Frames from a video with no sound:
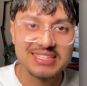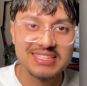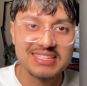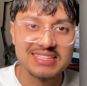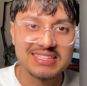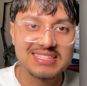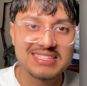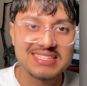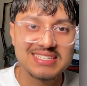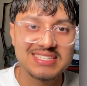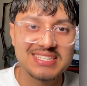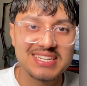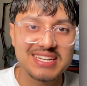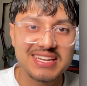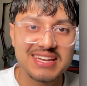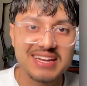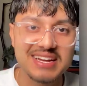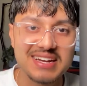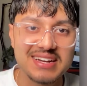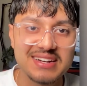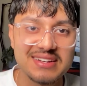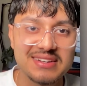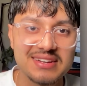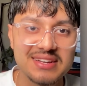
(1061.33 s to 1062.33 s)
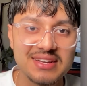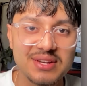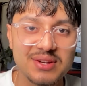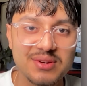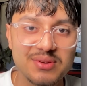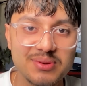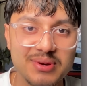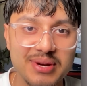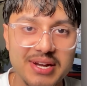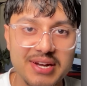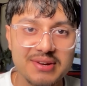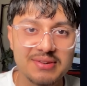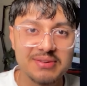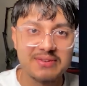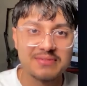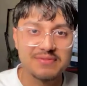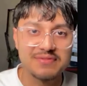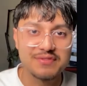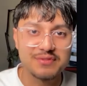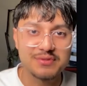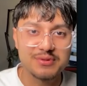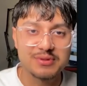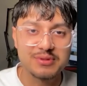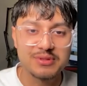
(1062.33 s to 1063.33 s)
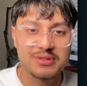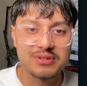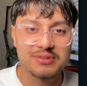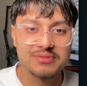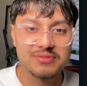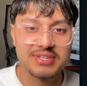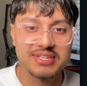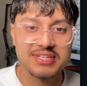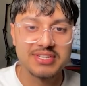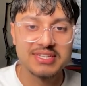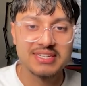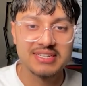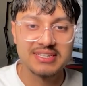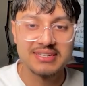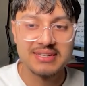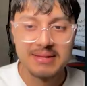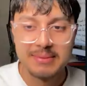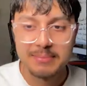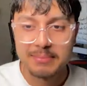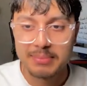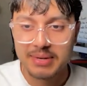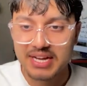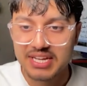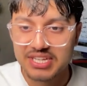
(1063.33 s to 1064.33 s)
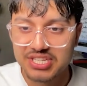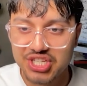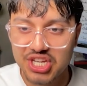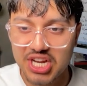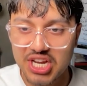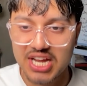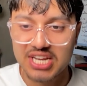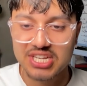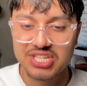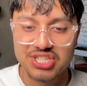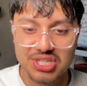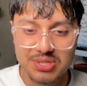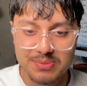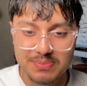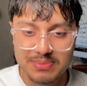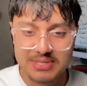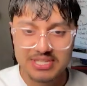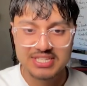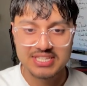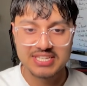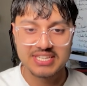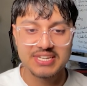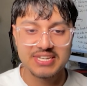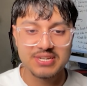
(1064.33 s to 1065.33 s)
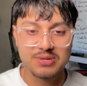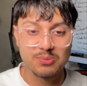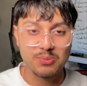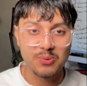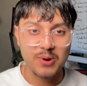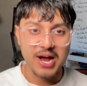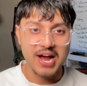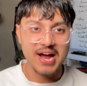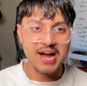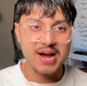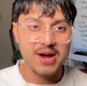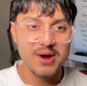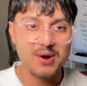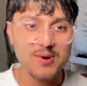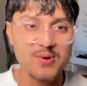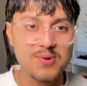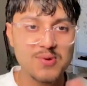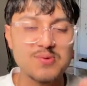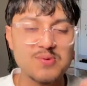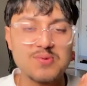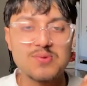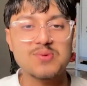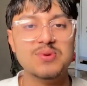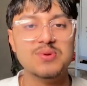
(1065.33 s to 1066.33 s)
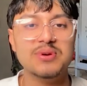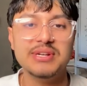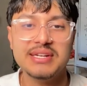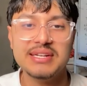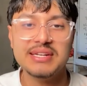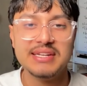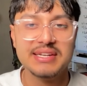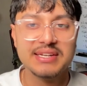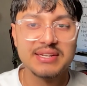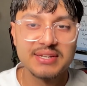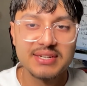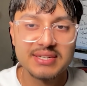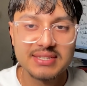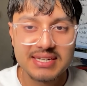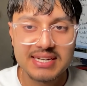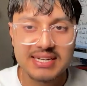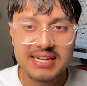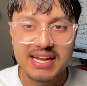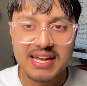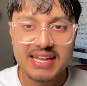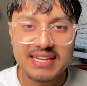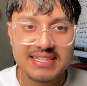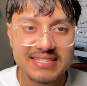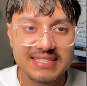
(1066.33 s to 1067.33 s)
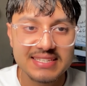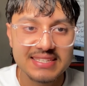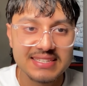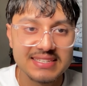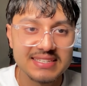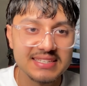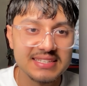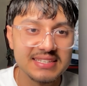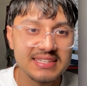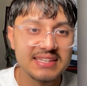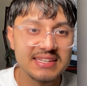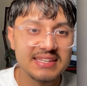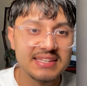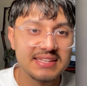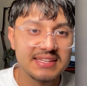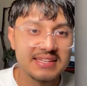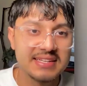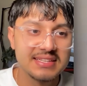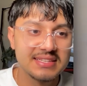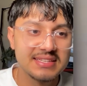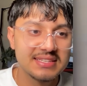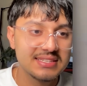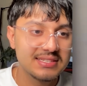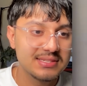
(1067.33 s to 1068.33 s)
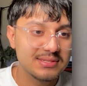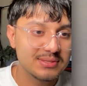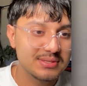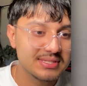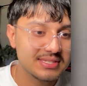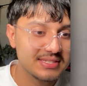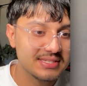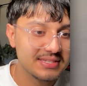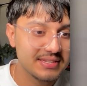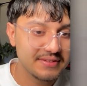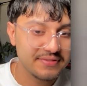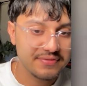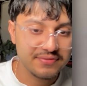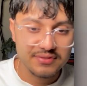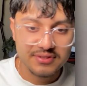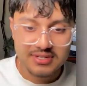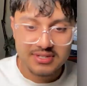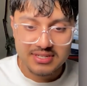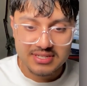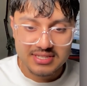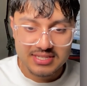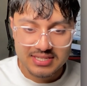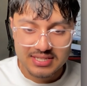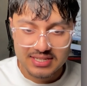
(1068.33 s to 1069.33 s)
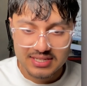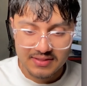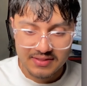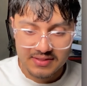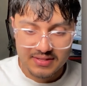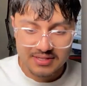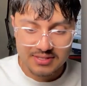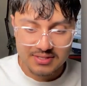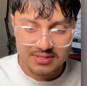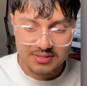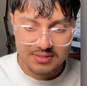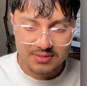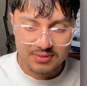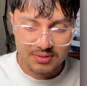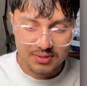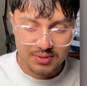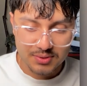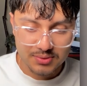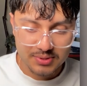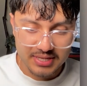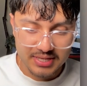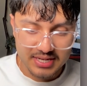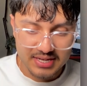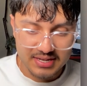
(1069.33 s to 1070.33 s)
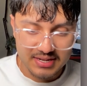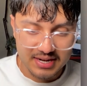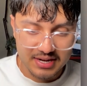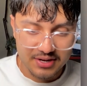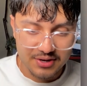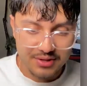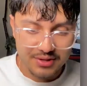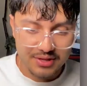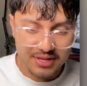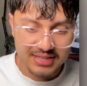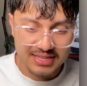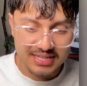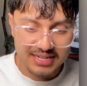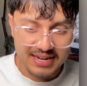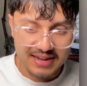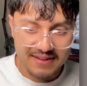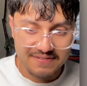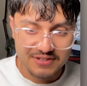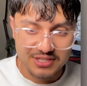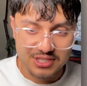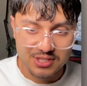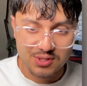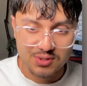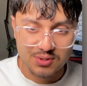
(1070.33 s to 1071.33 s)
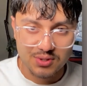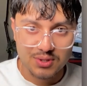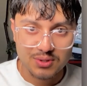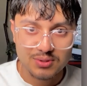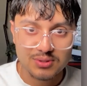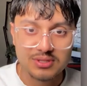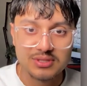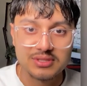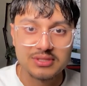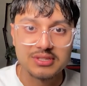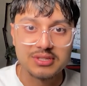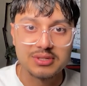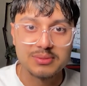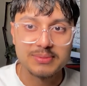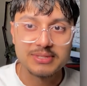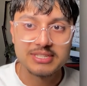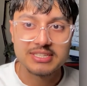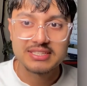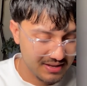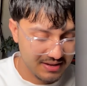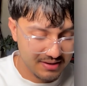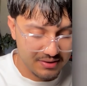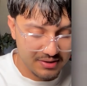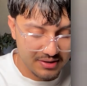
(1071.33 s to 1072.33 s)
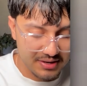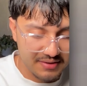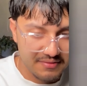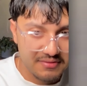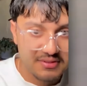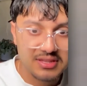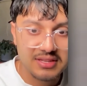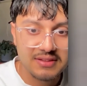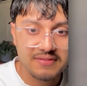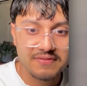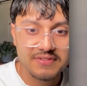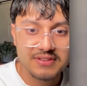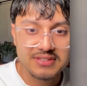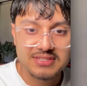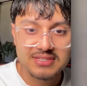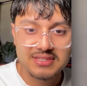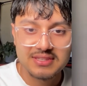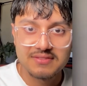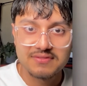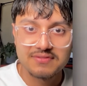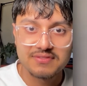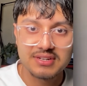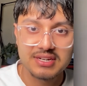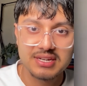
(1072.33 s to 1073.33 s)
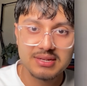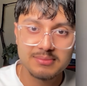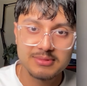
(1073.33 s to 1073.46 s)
Let's check out Crown Fall Arena by ChatGPT. Wow. All right, this looks different. Scroll down. I don't like that I have to scroll a little bit. Like not everything fits in the frame.